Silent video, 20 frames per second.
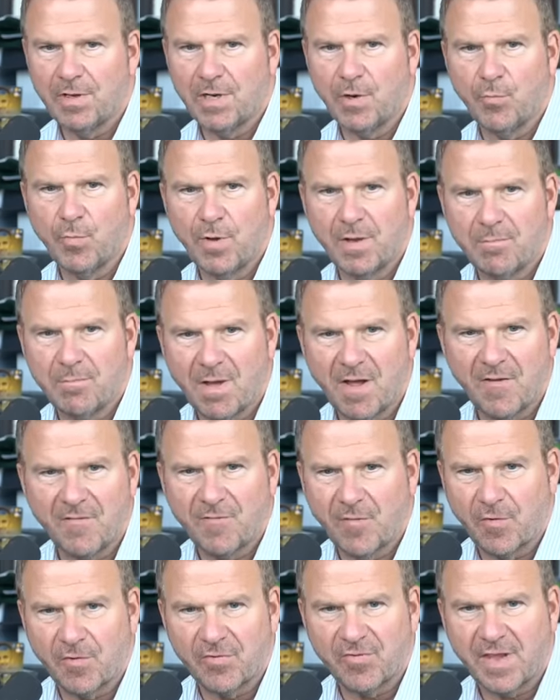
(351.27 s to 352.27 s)
I won my
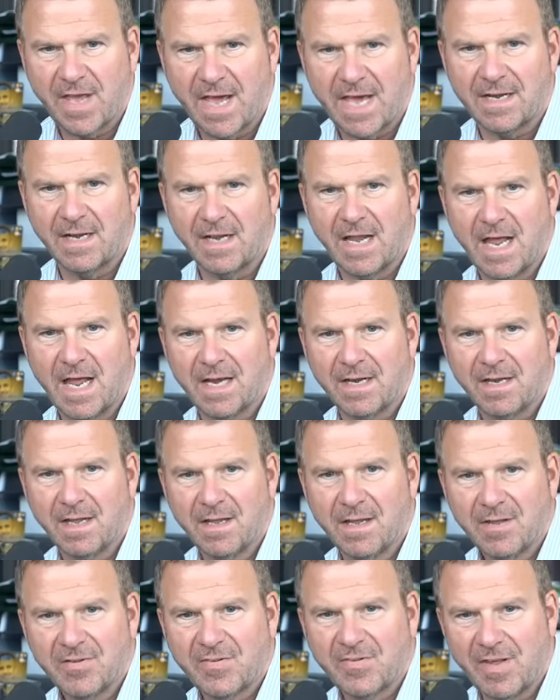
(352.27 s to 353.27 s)
first Cadillac
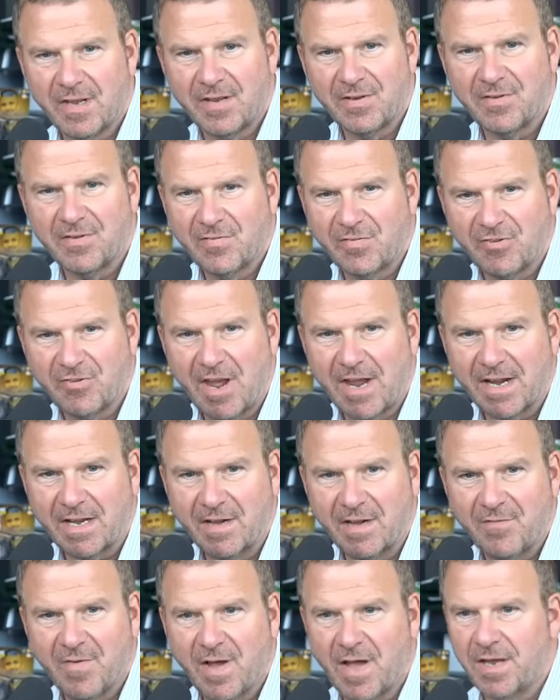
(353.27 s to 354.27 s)
selling
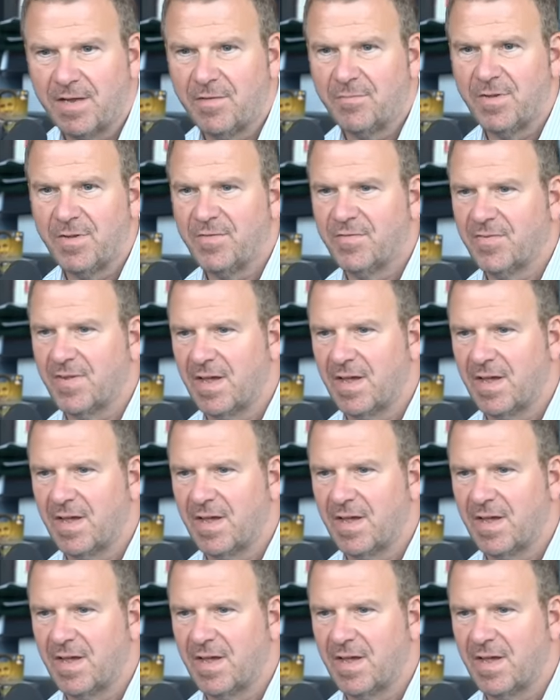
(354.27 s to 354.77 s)
Shaklee vitamins.